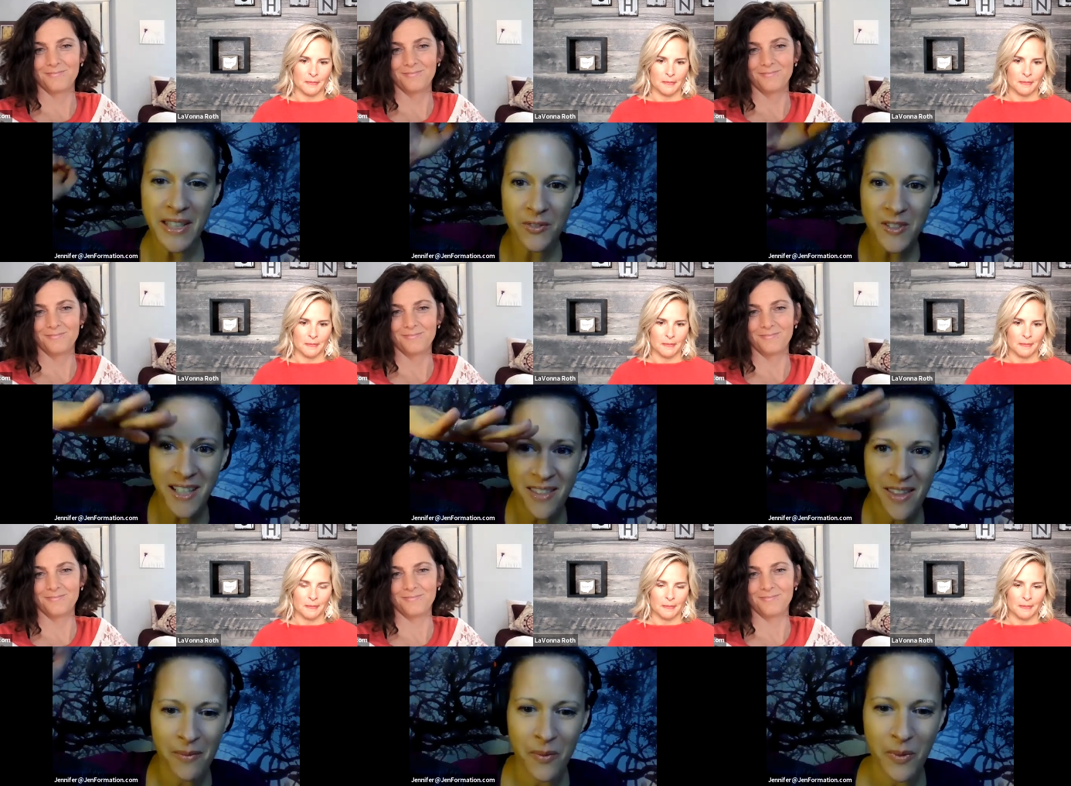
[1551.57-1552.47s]
Speaker 1: gifting
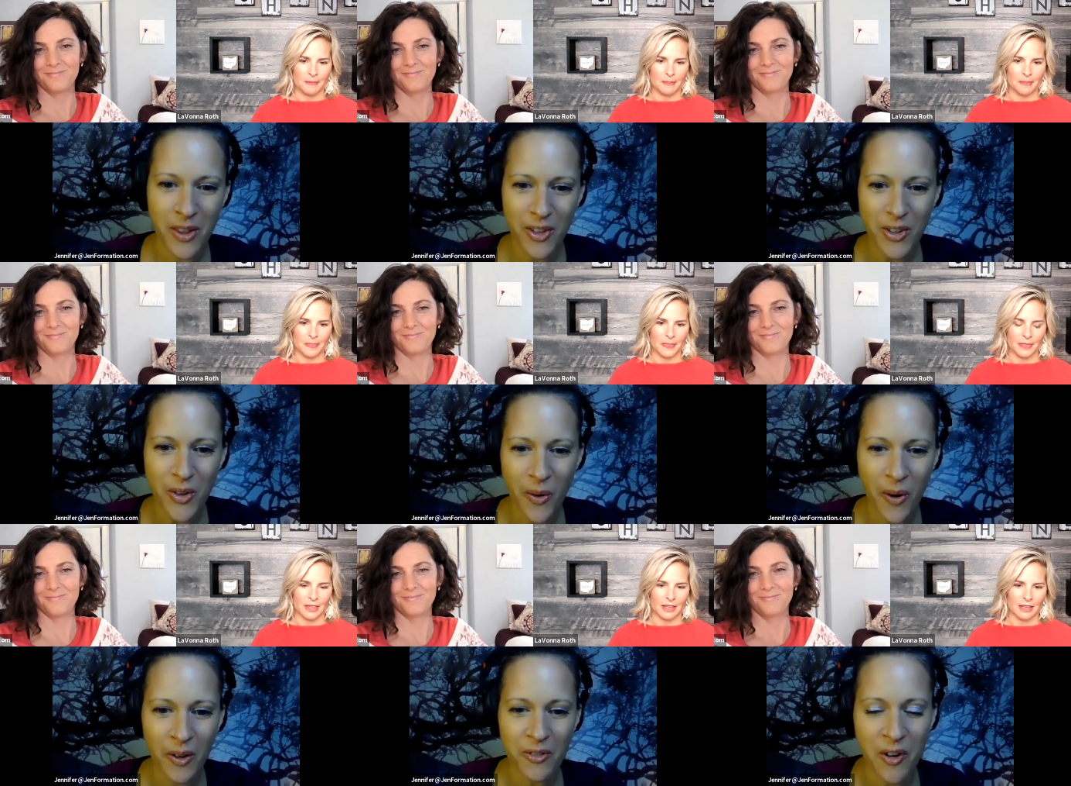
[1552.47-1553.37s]
them with
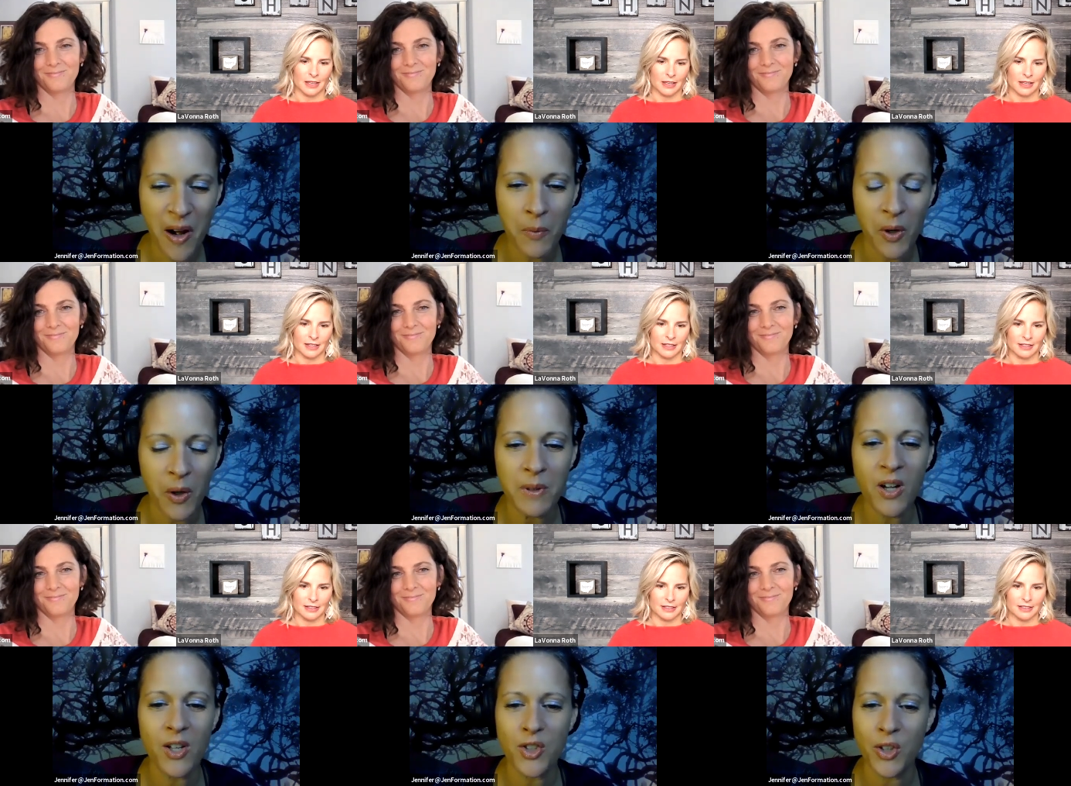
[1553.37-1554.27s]
your framework
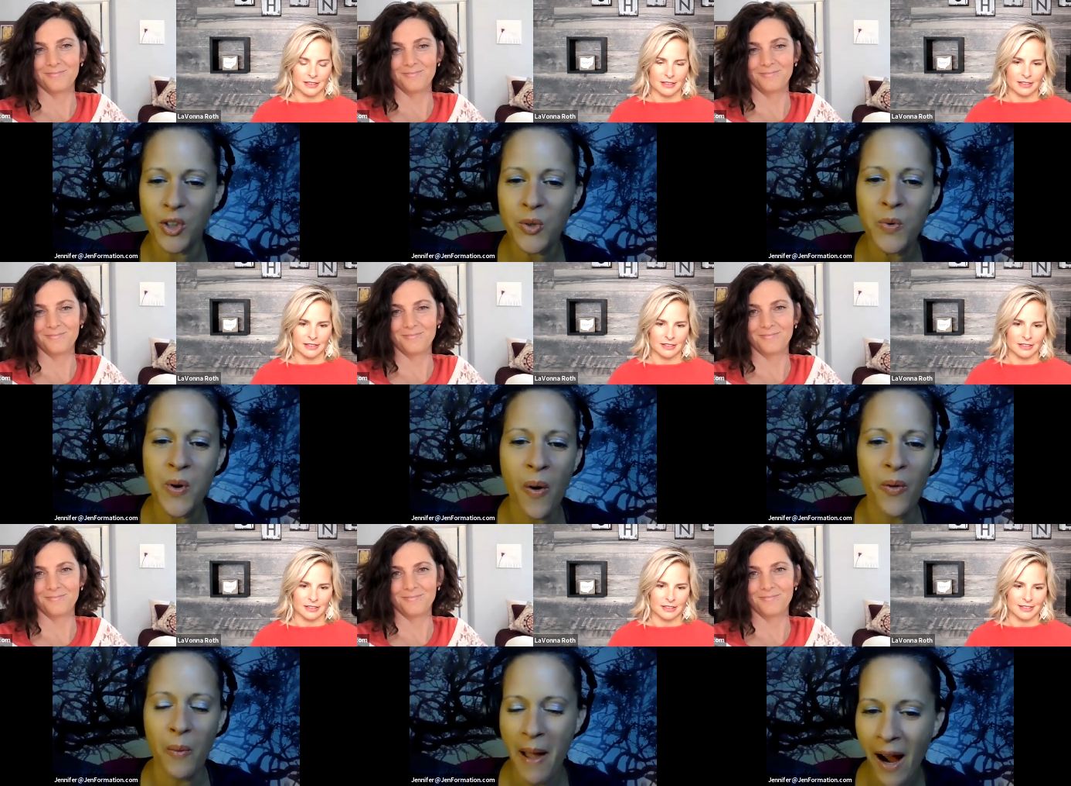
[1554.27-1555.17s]
because you
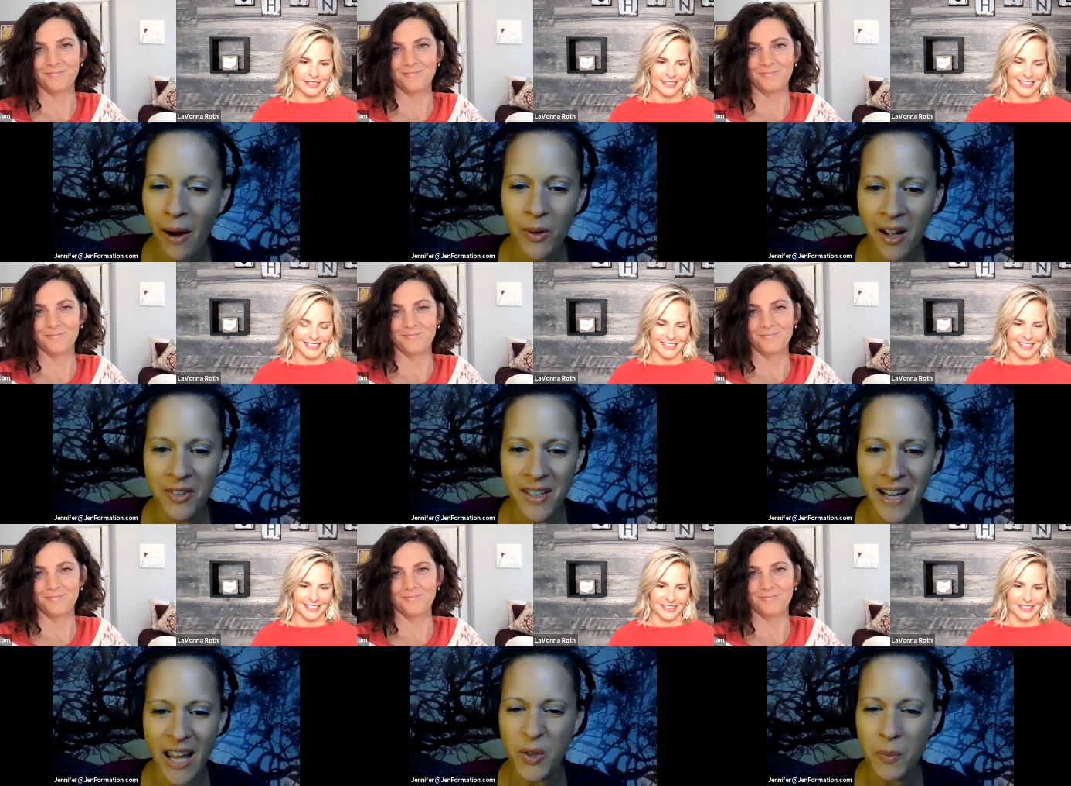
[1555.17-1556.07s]
know the power of
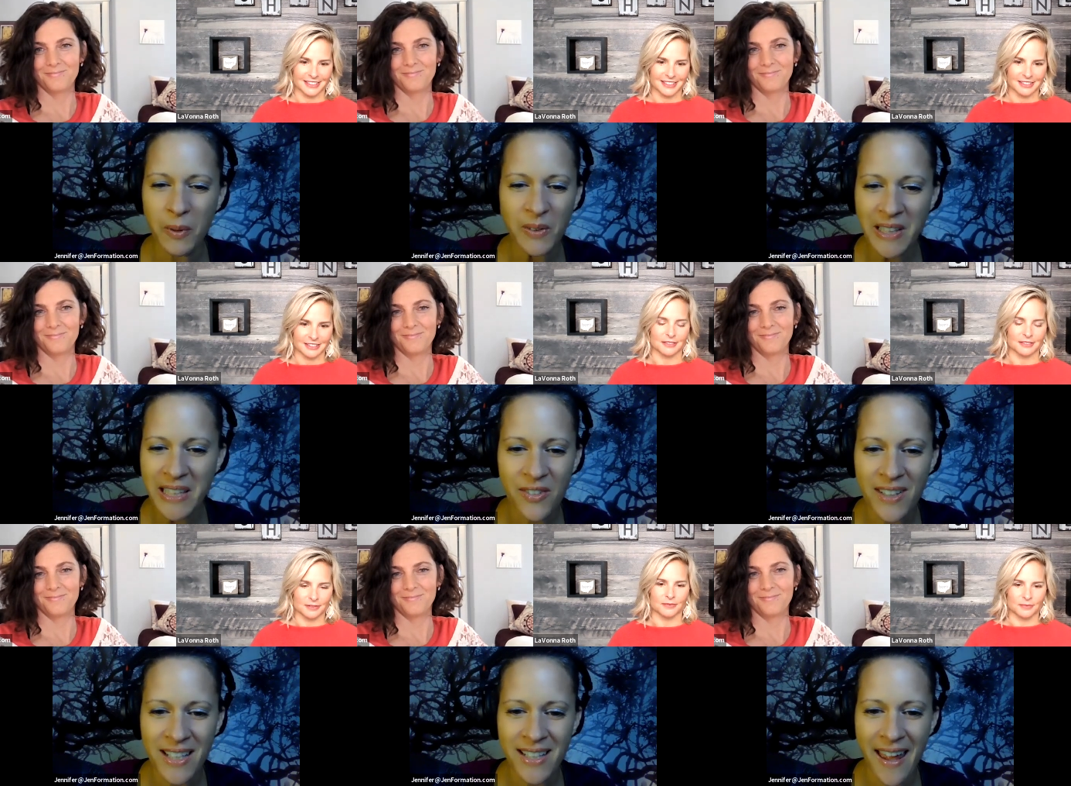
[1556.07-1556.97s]
it and you believe
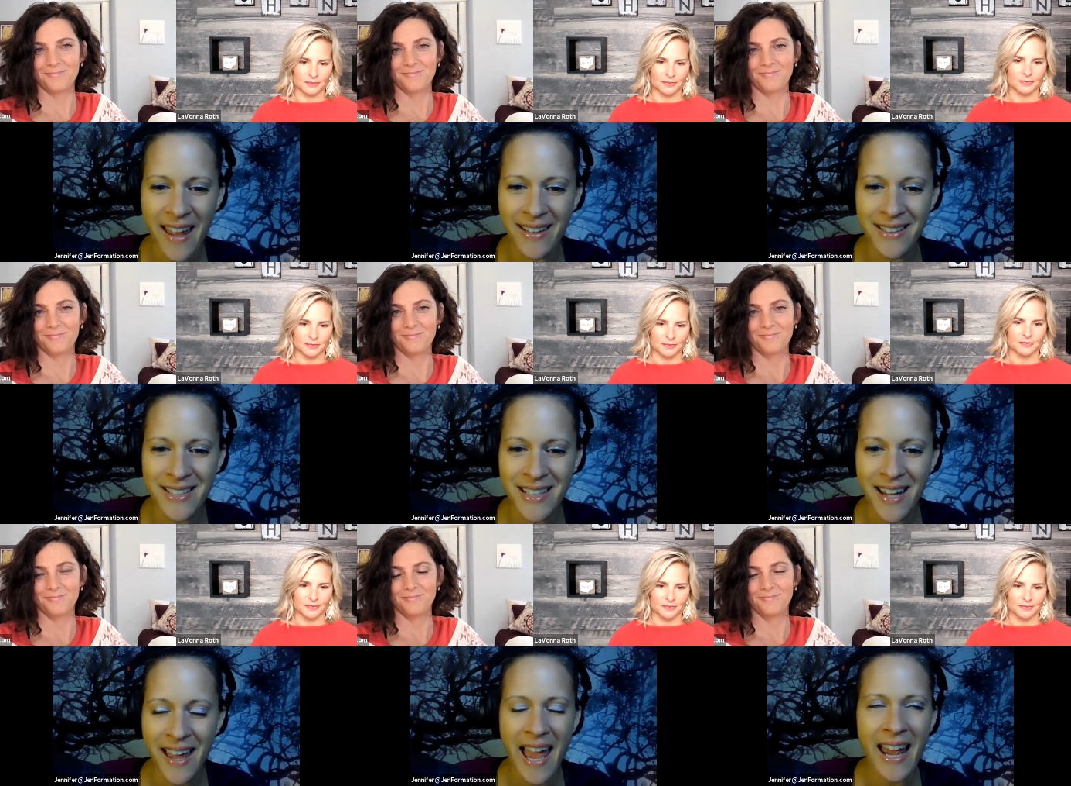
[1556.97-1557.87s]
in it and
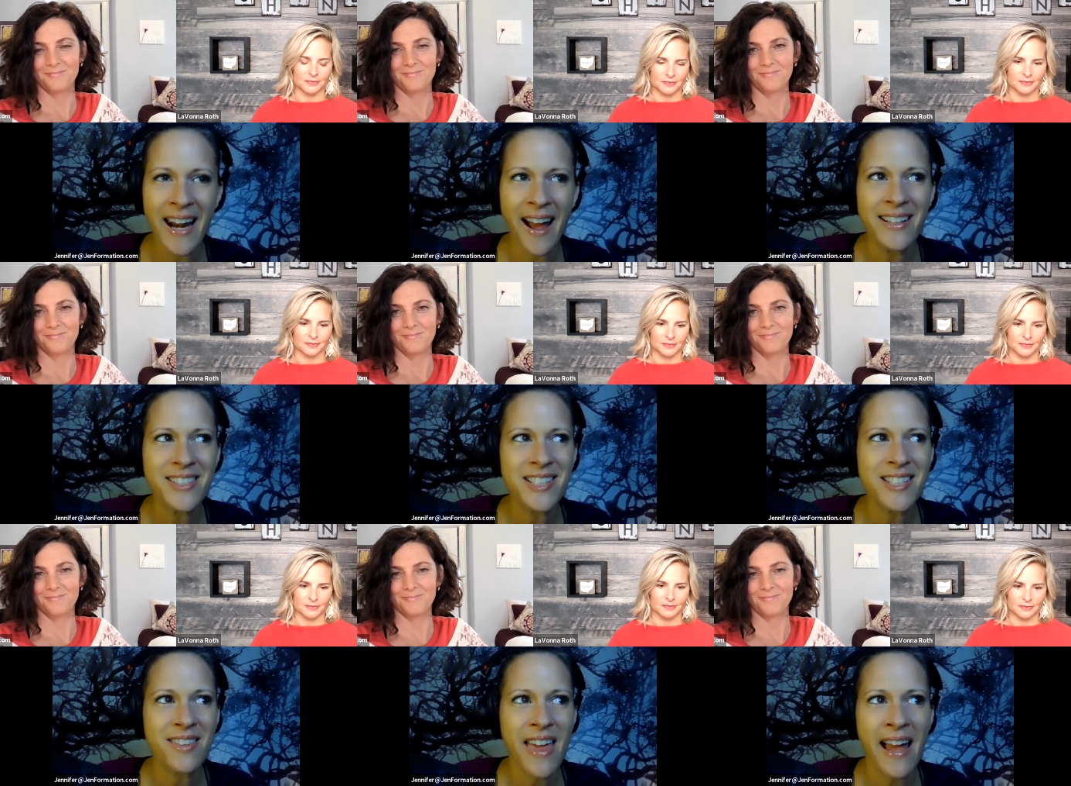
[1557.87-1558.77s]
and i
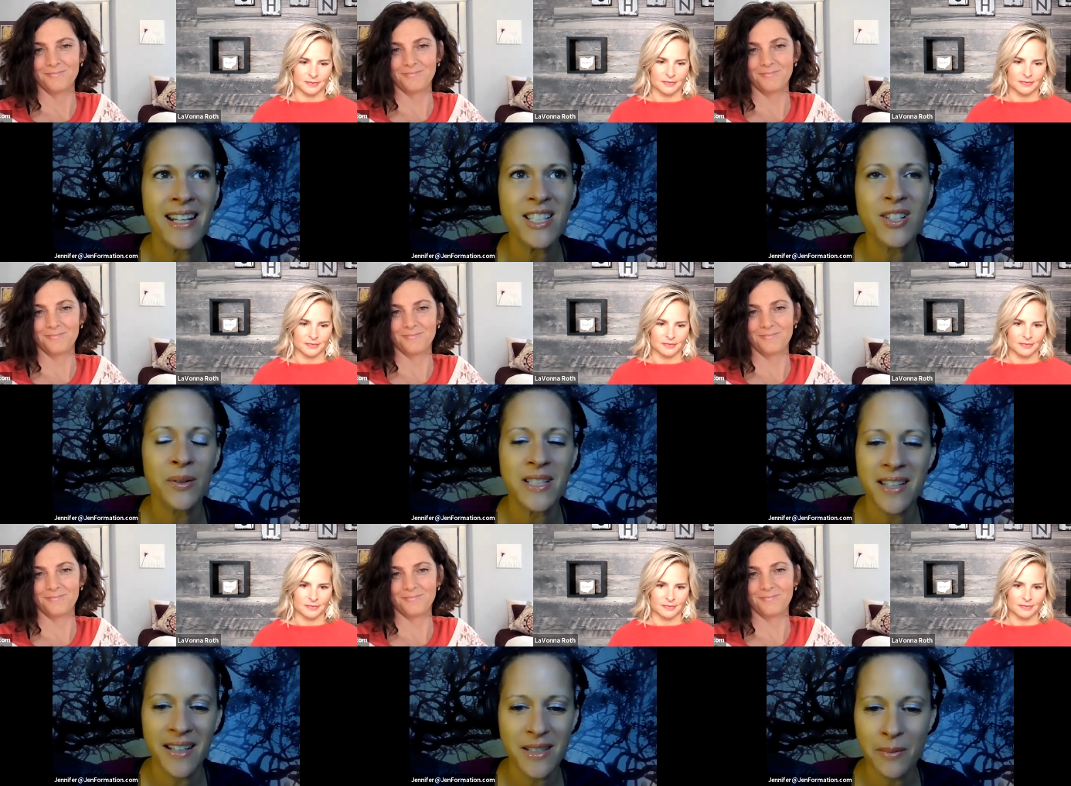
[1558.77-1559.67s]
just that is so
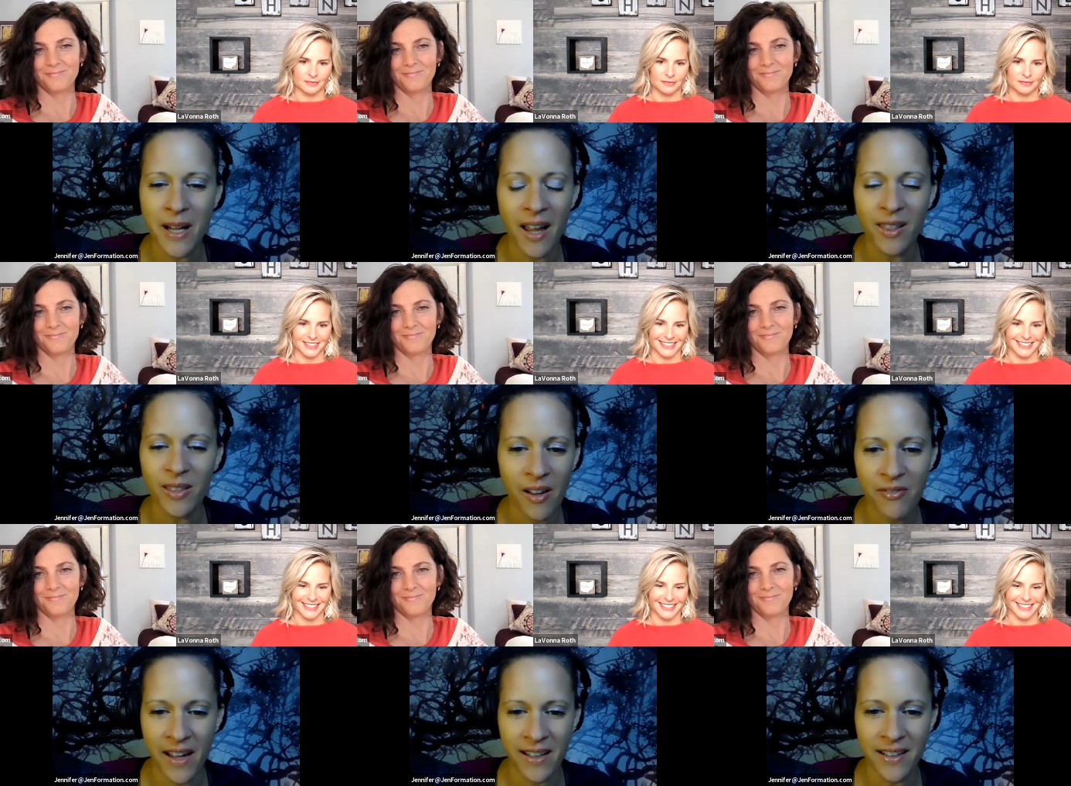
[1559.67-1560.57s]
exciting to me i
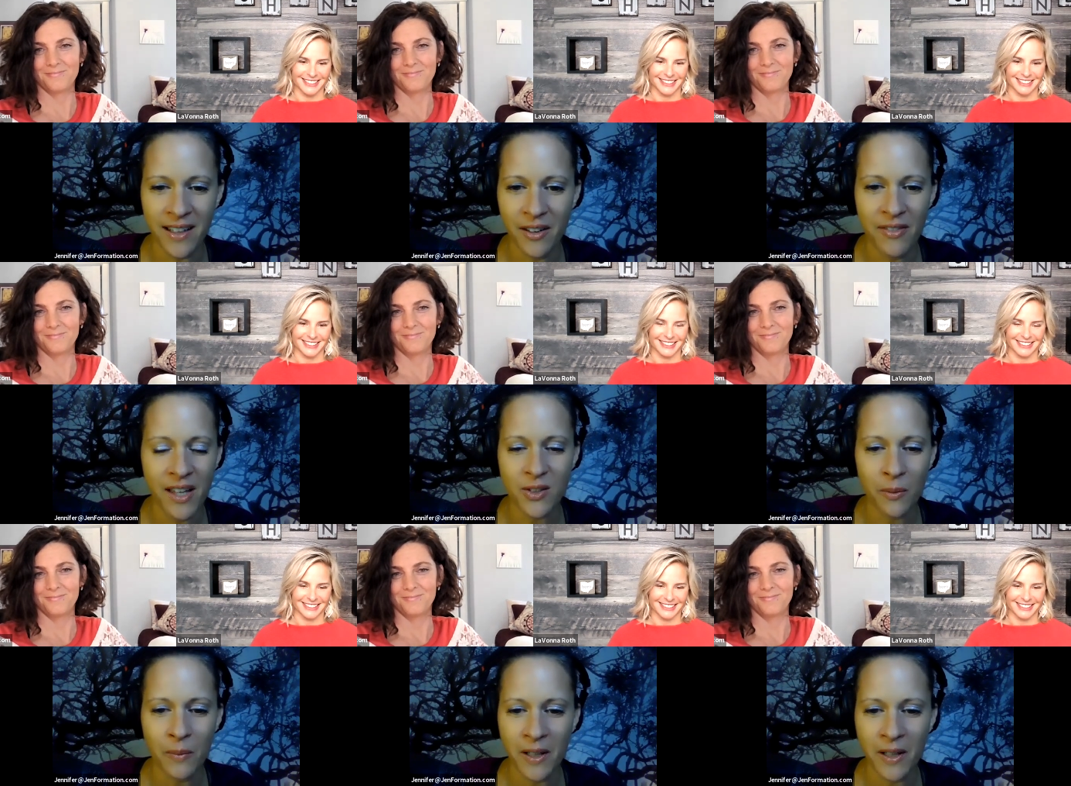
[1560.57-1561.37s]
love that i love that so